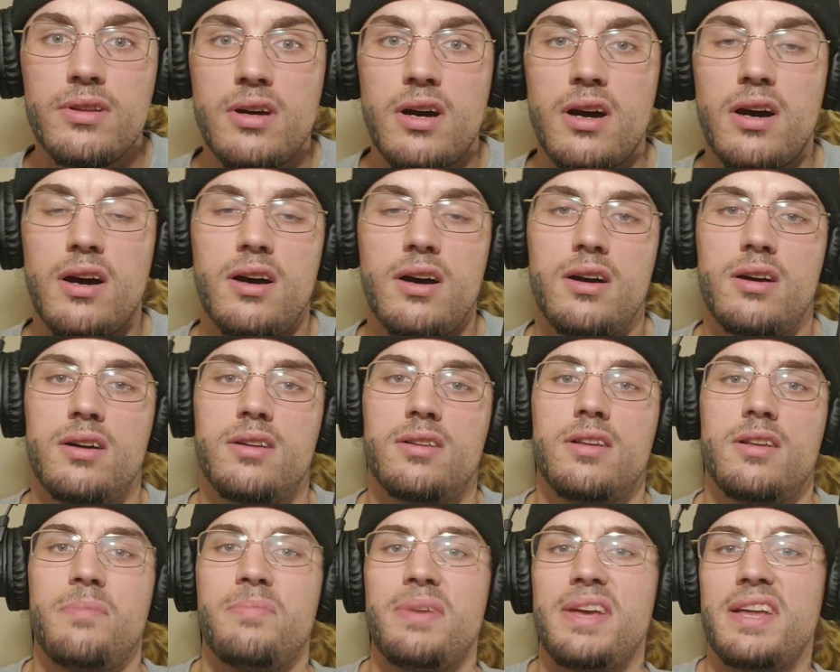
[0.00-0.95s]

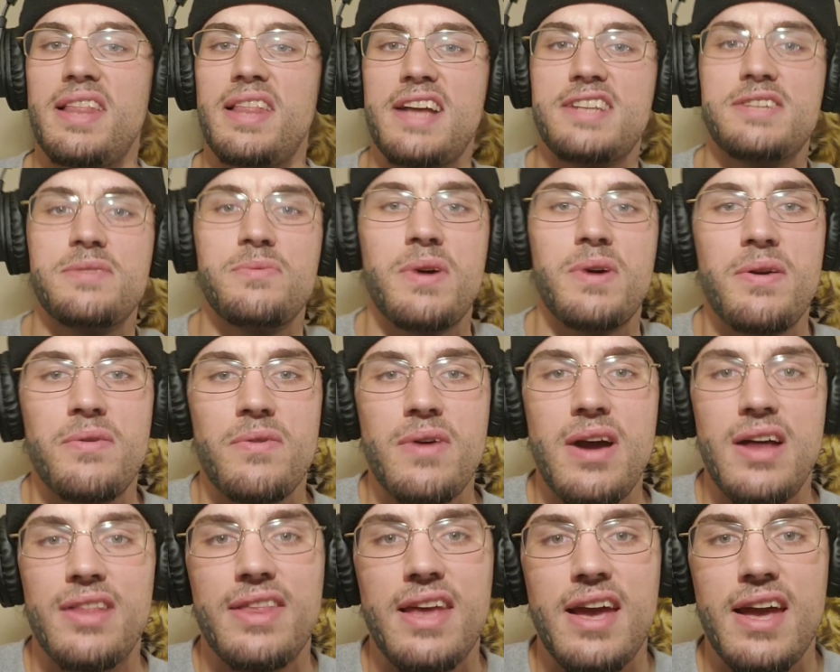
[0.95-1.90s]
A big legend went
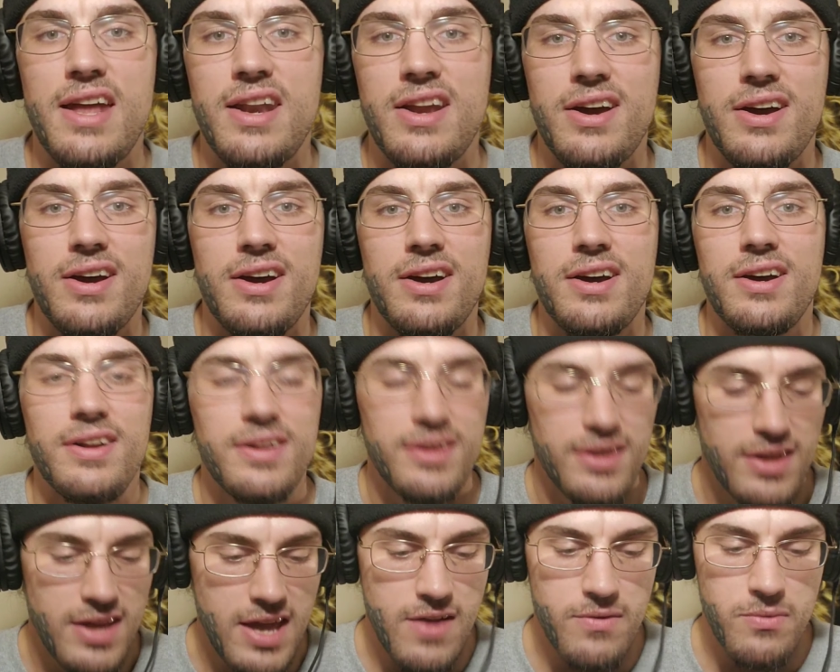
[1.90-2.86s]
around that
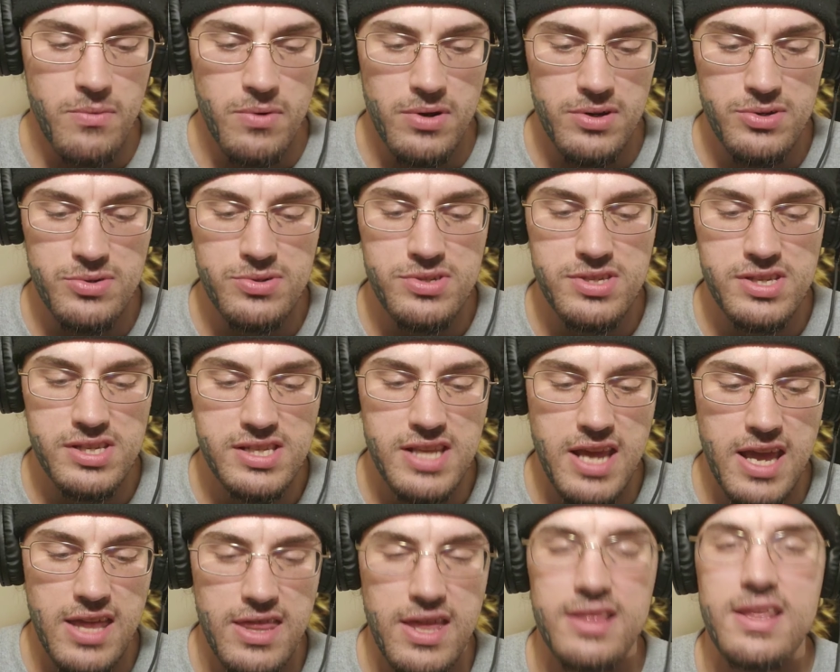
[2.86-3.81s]
everyone used to
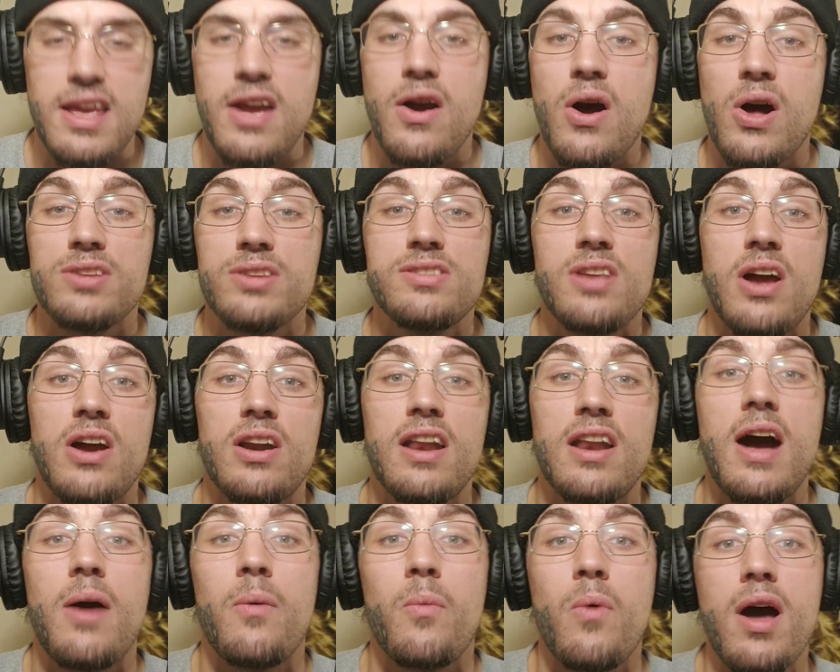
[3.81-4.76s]
say that they all started
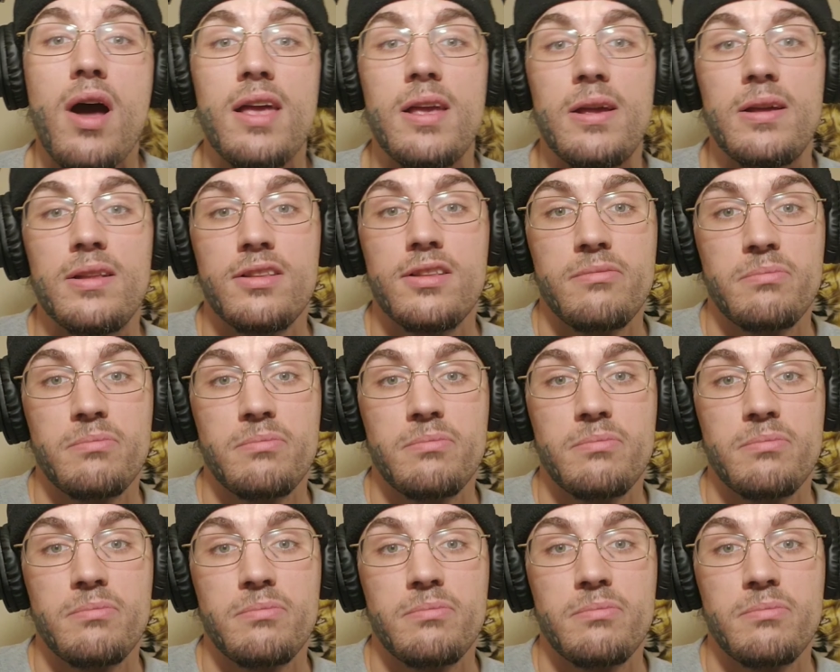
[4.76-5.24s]
out white,